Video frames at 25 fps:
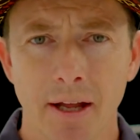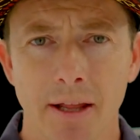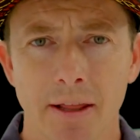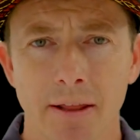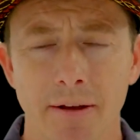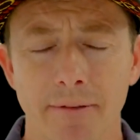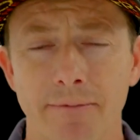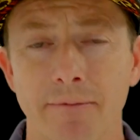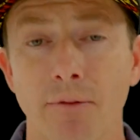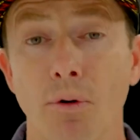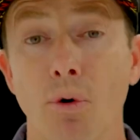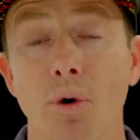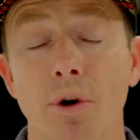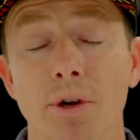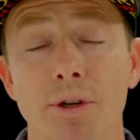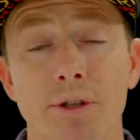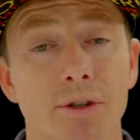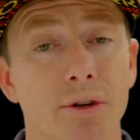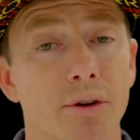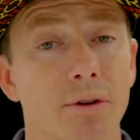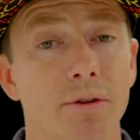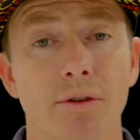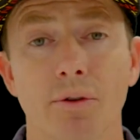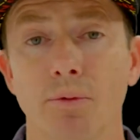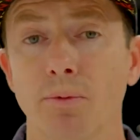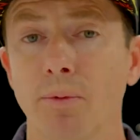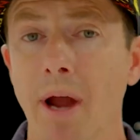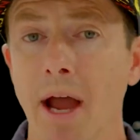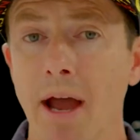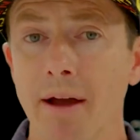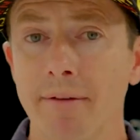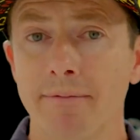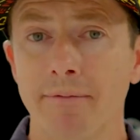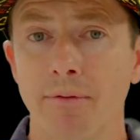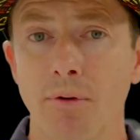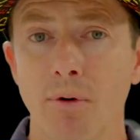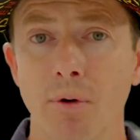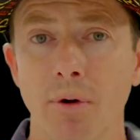the Forester, the
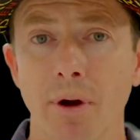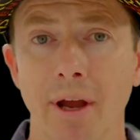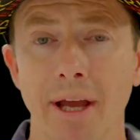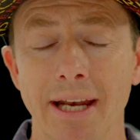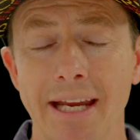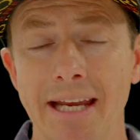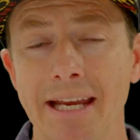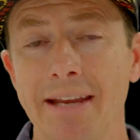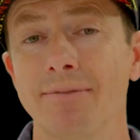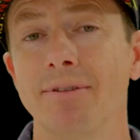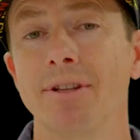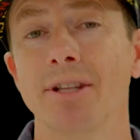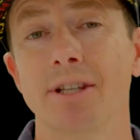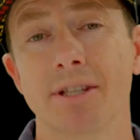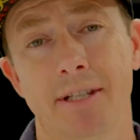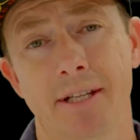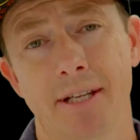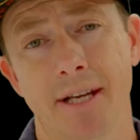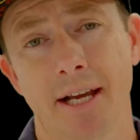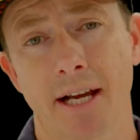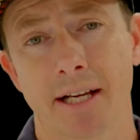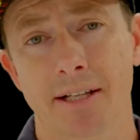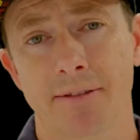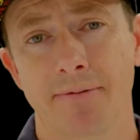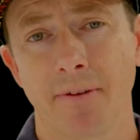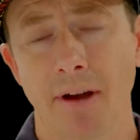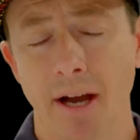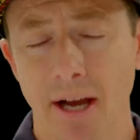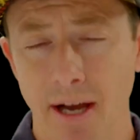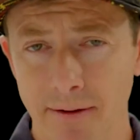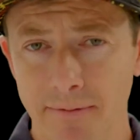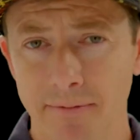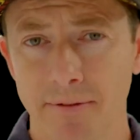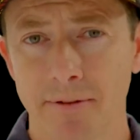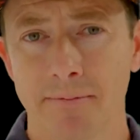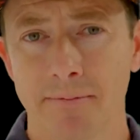RAV4, and even the CX-5.